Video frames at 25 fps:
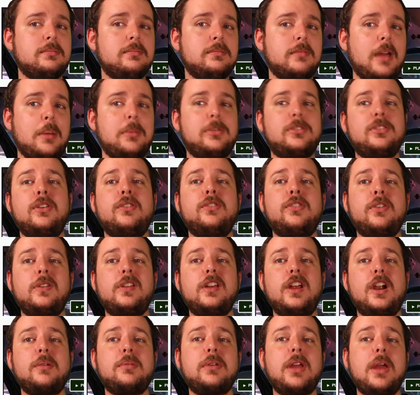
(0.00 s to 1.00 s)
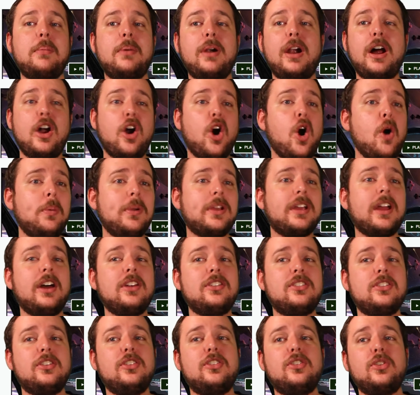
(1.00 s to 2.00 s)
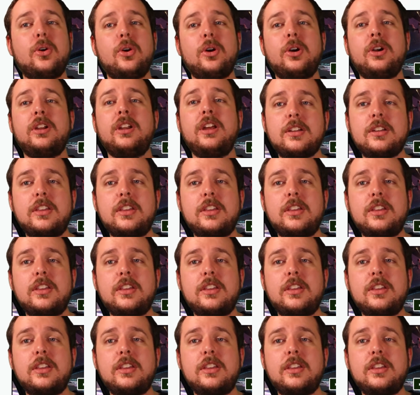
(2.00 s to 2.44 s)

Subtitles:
I'm Steven from The Armed Gamer. I hope you guys enjoyed.